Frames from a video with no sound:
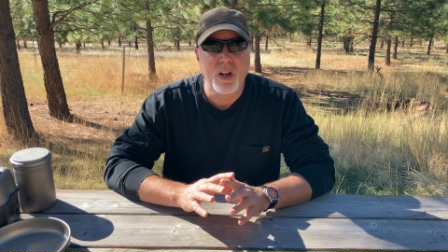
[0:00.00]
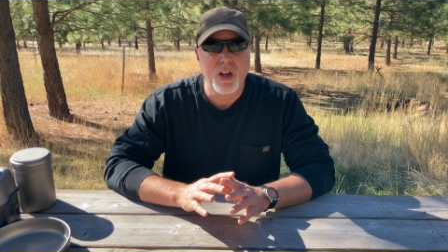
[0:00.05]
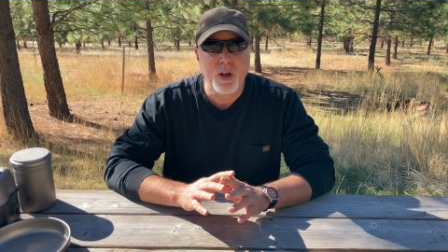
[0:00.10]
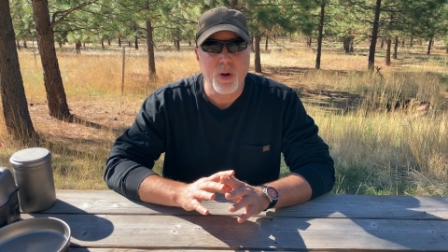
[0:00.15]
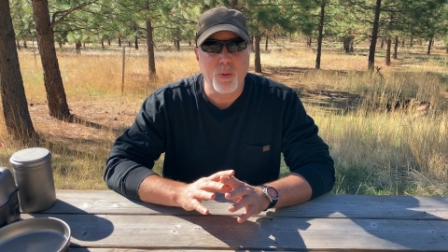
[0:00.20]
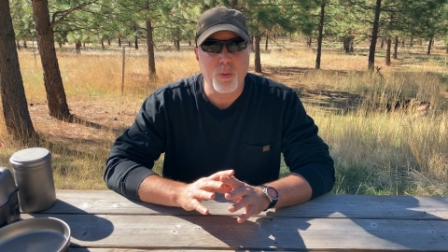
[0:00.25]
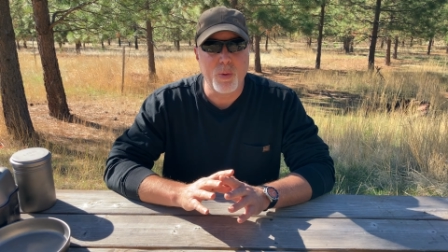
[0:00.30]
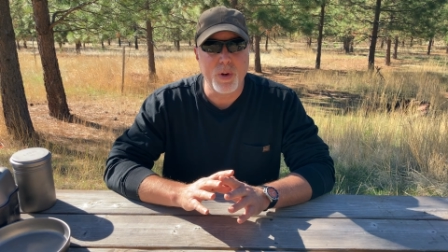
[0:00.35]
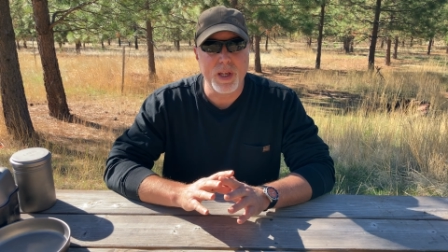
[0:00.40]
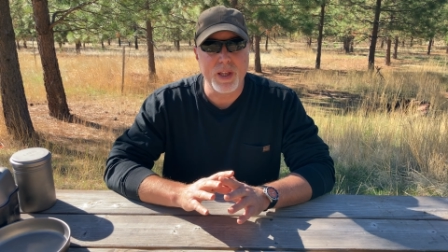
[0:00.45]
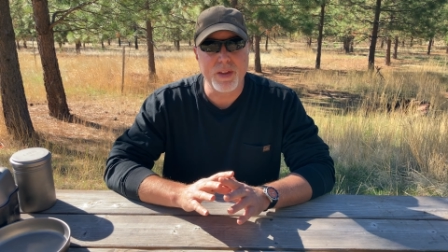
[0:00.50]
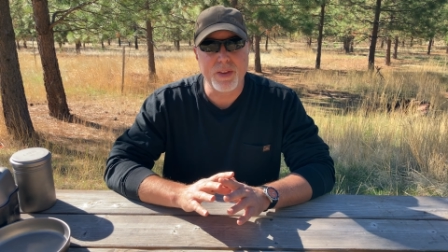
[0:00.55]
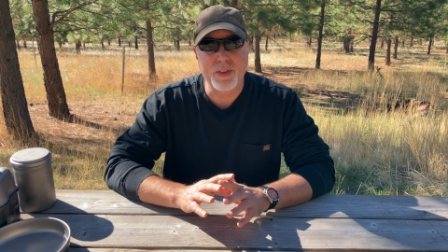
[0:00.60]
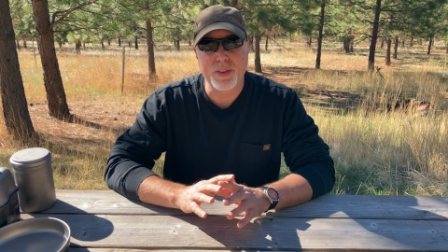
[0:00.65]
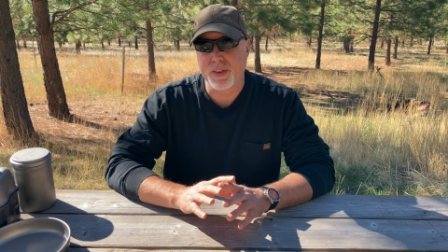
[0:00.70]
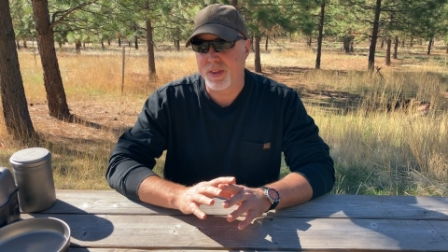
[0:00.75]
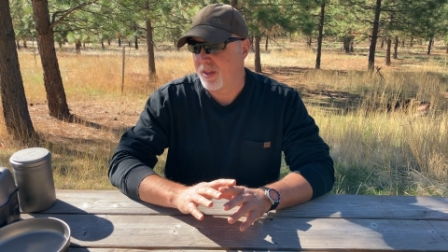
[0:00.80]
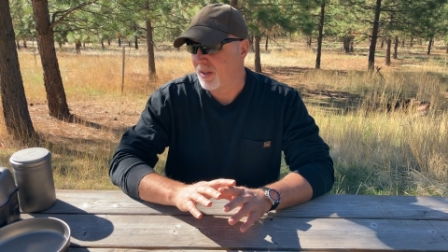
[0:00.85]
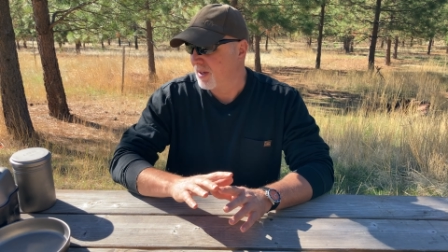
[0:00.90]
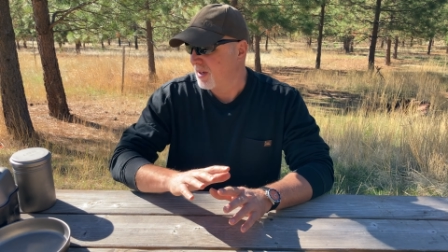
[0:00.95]

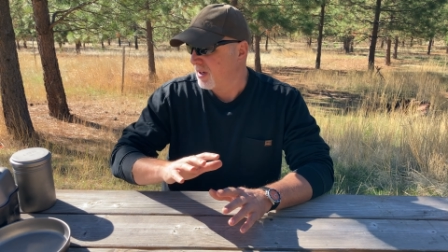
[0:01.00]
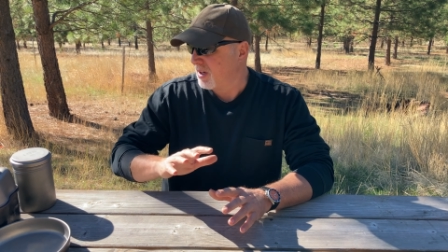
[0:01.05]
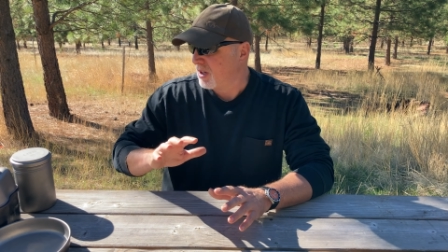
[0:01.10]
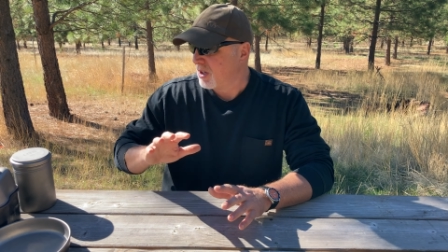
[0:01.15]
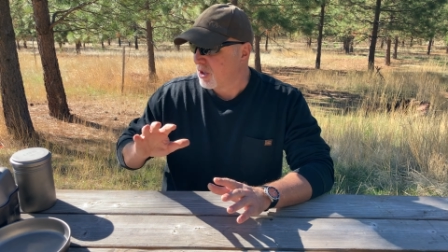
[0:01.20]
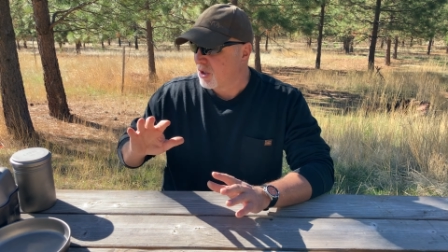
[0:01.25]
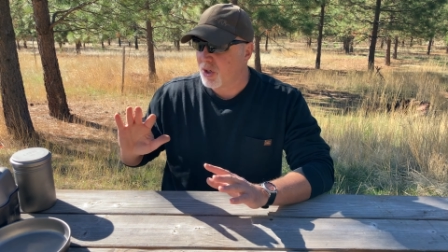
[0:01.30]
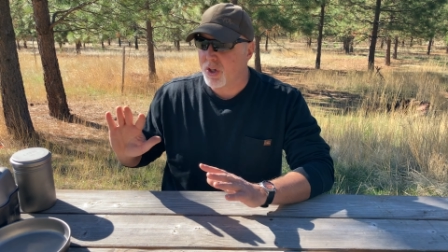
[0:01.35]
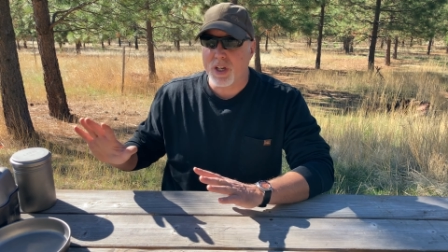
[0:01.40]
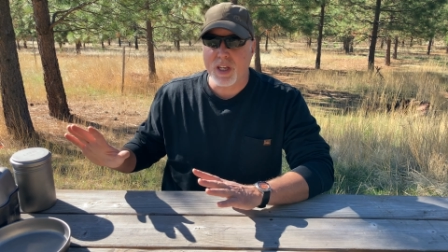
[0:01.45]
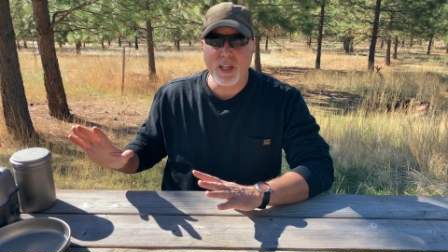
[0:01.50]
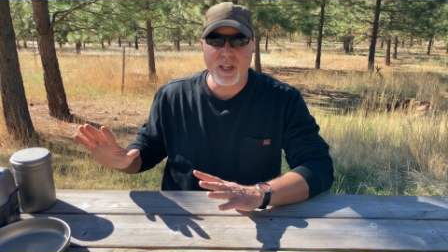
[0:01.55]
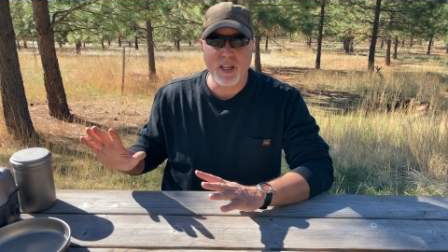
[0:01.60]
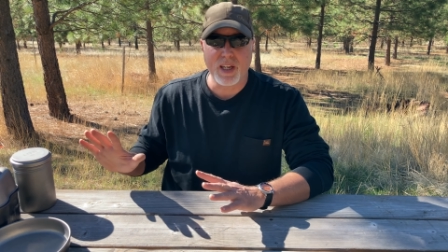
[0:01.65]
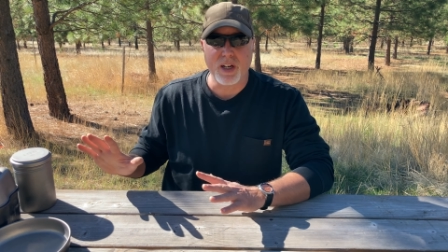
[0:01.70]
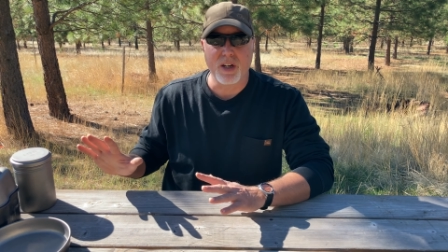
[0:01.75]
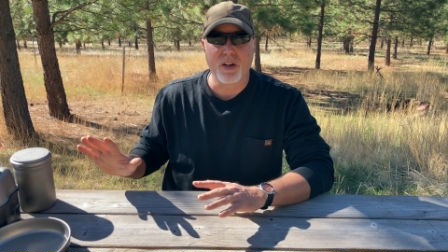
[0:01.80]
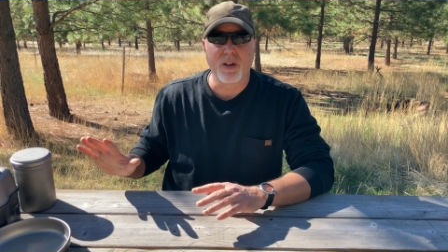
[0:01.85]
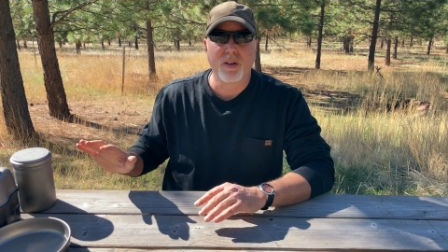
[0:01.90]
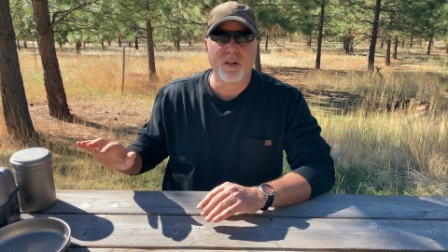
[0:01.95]
with cooking
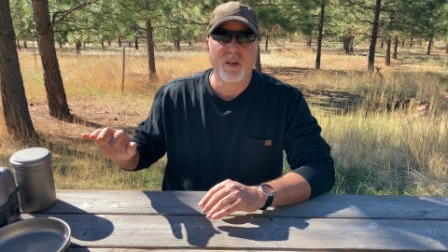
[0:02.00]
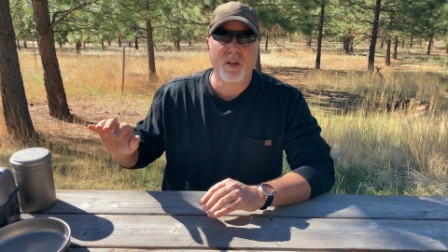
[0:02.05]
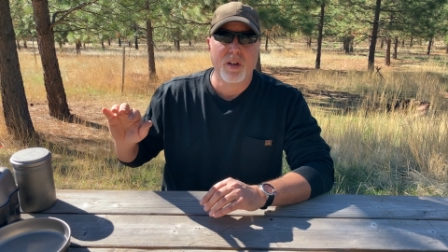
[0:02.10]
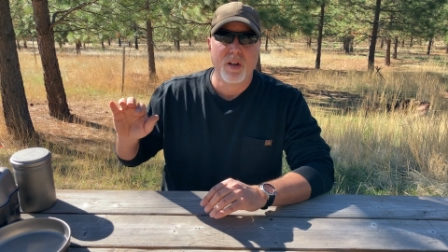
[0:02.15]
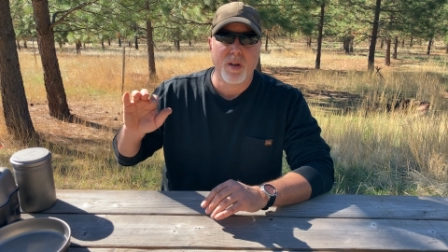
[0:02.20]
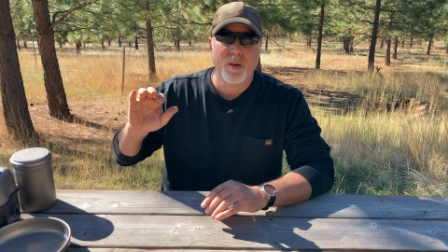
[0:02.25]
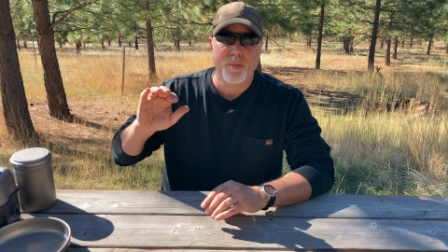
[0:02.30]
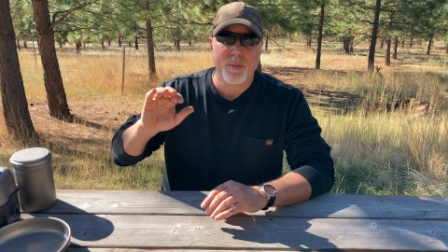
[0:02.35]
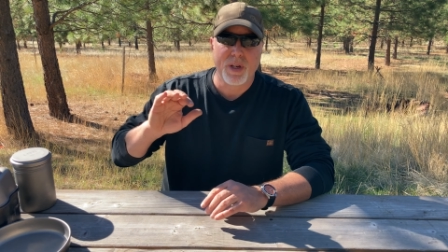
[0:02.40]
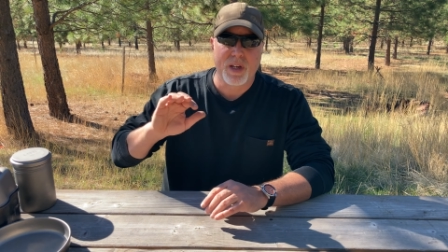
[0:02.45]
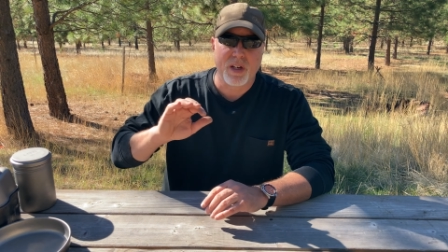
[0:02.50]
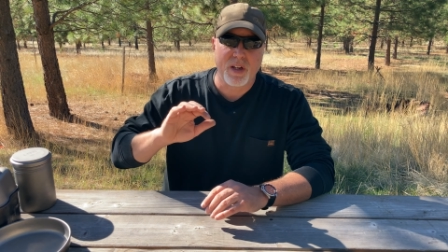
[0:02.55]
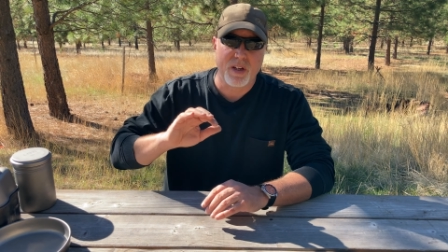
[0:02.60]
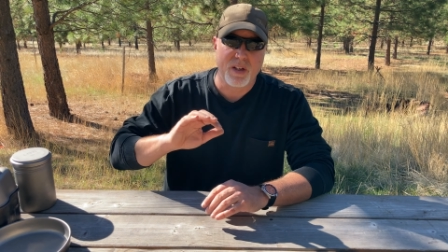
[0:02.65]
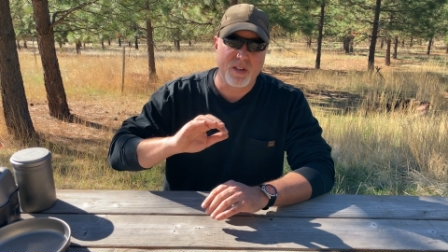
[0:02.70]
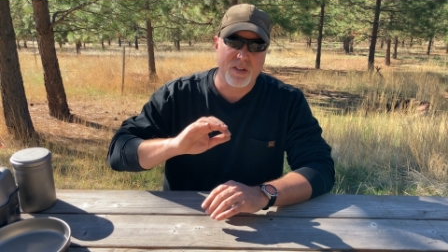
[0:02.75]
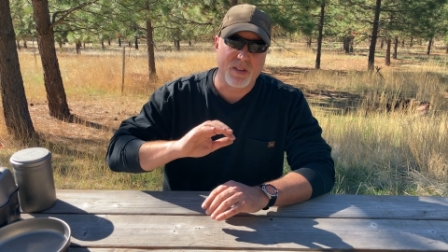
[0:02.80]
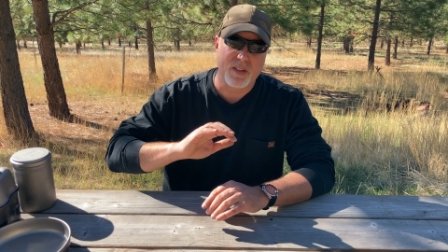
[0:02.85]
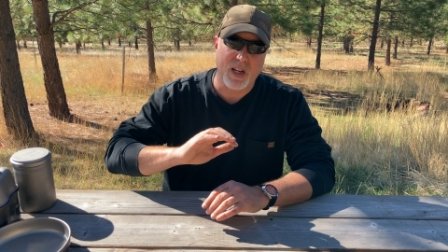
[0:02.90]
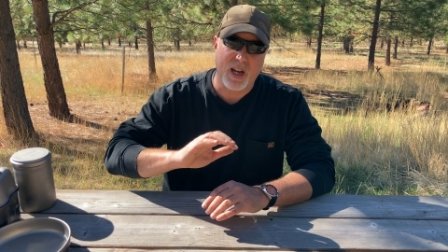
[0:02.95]
gear,
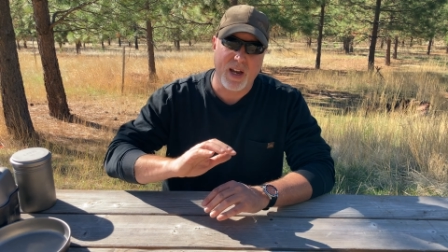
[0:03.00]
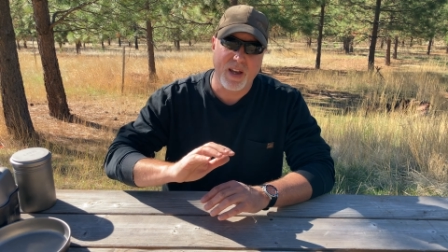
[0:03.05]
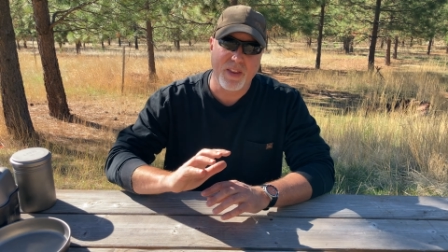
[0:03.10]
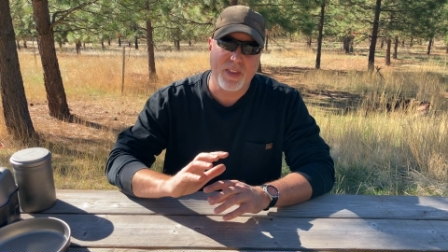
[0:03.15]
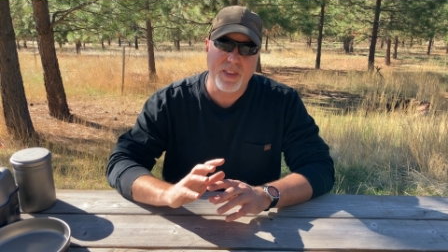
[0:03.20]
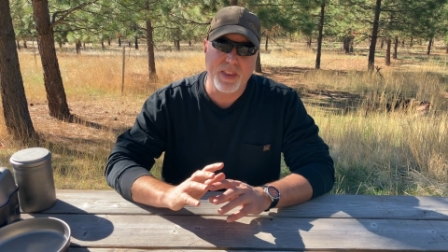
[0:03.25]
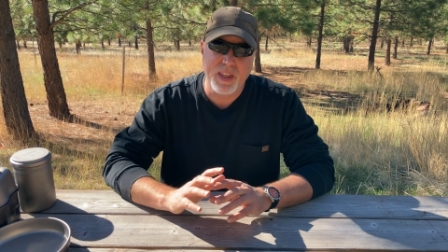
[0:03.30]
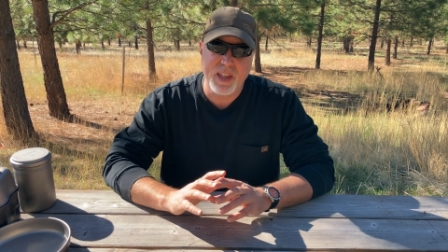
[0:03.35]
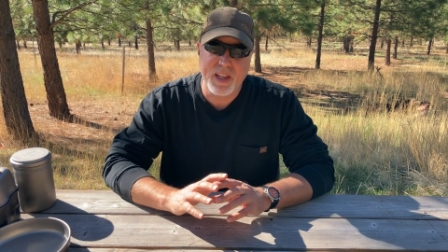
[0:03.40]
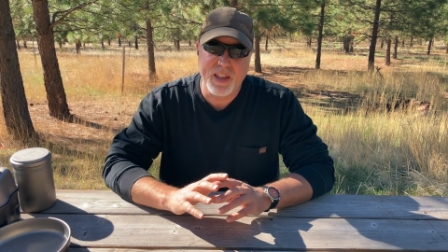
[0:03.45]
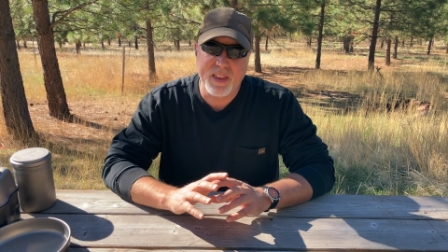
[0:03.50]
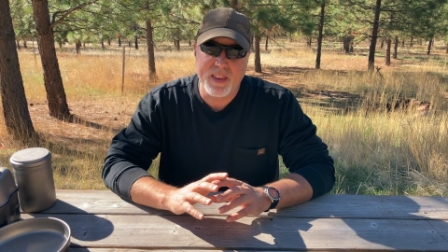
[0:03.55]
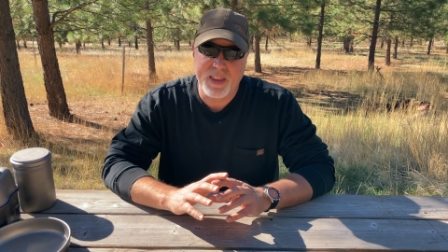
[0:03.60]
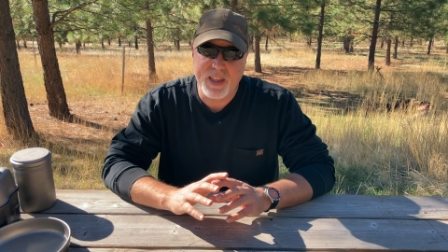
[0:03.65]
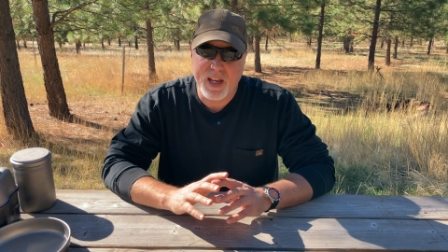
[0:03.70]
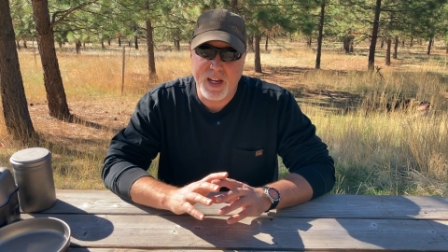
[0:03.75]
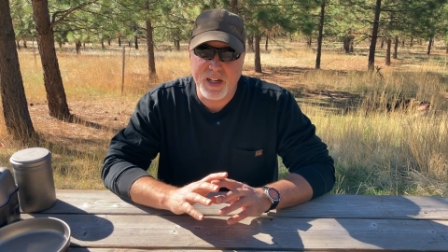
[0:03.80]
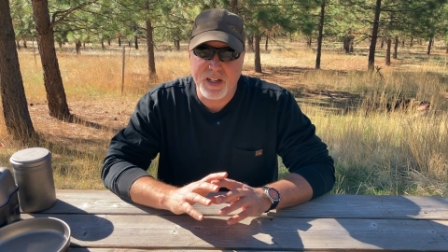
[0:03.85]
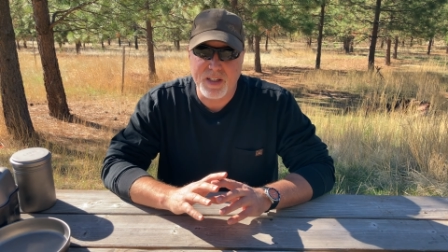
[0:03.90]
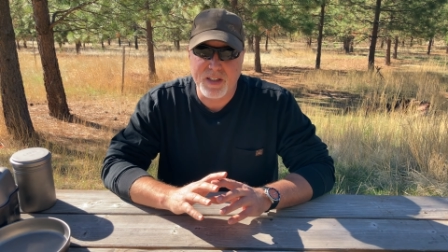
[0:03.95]
because I think
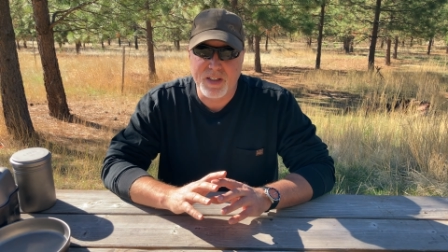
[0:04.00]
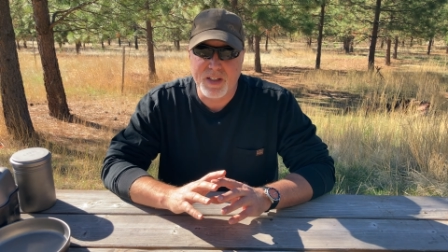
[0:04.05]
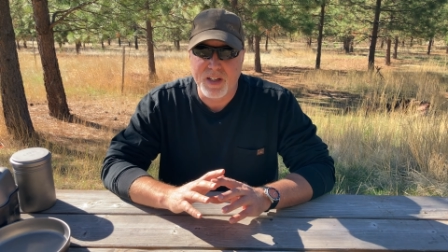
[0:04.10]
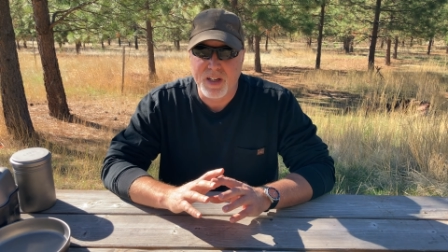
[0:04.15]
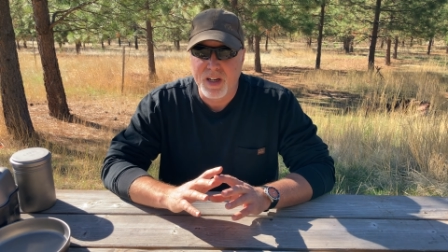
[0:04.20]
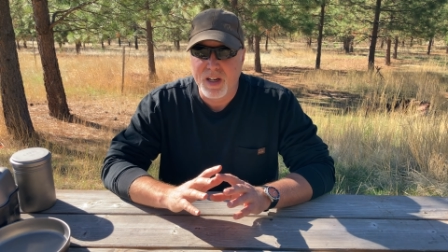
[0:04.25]
that